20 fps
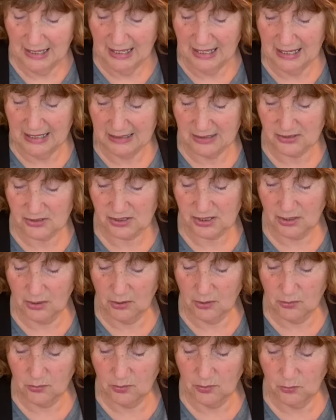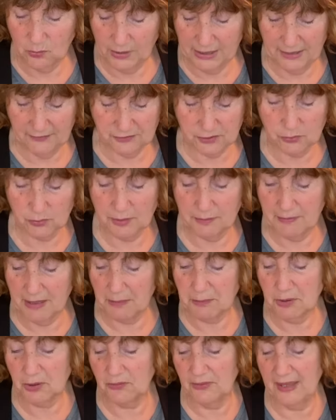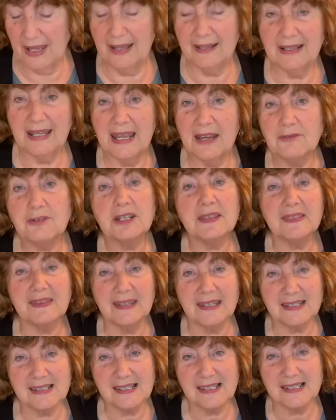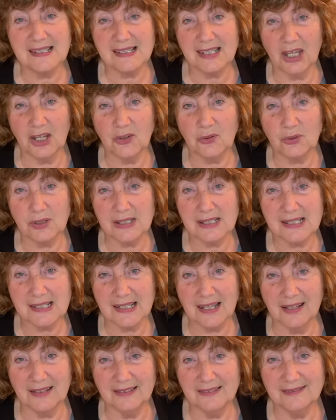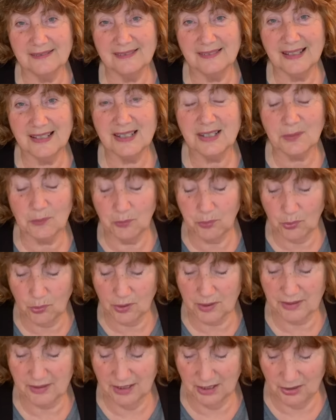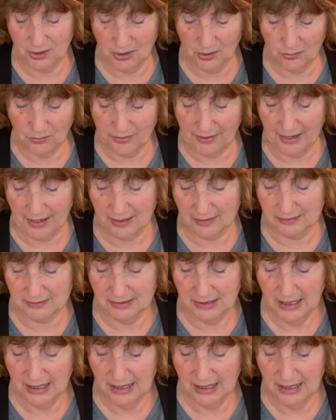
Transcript: And so we have to remember that everything is a sacred site. It's important to know that.